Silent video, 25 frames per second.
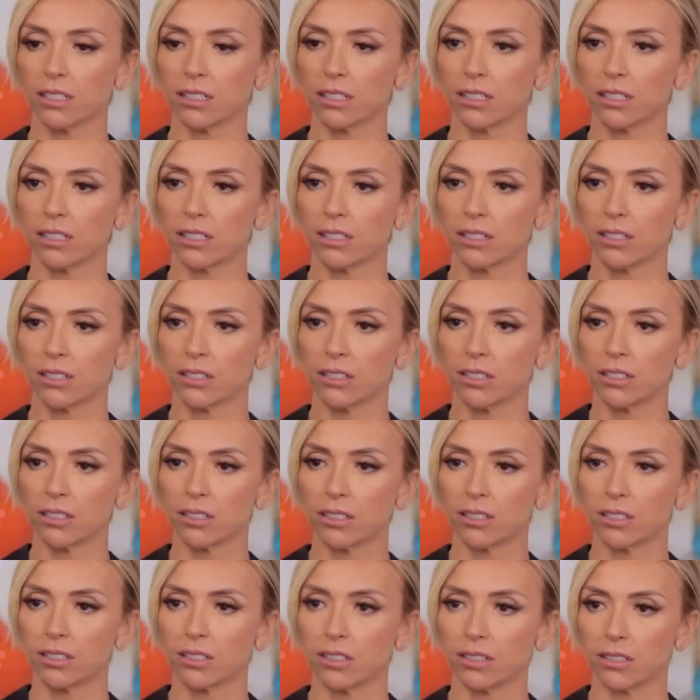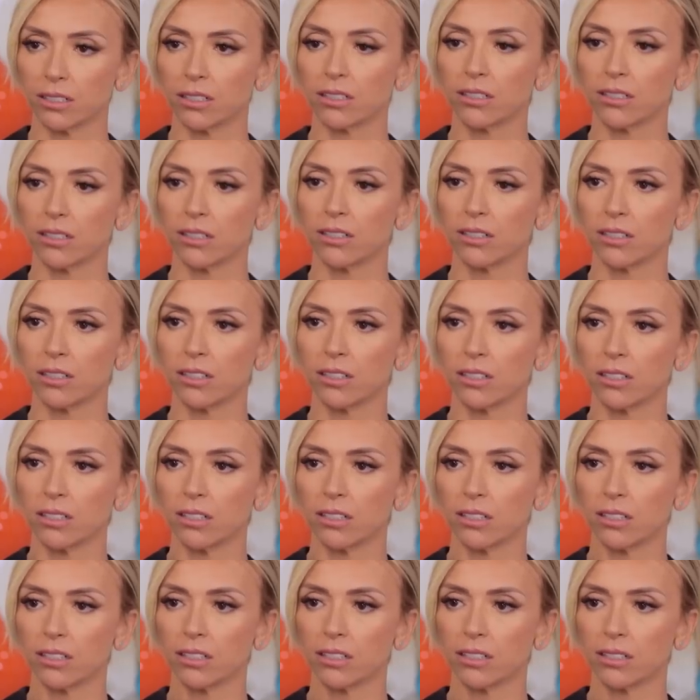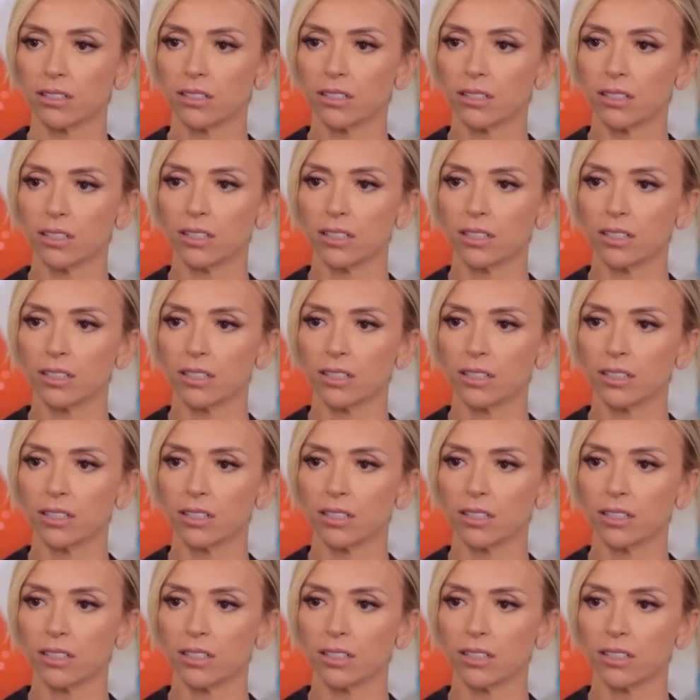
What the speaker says: [no speech]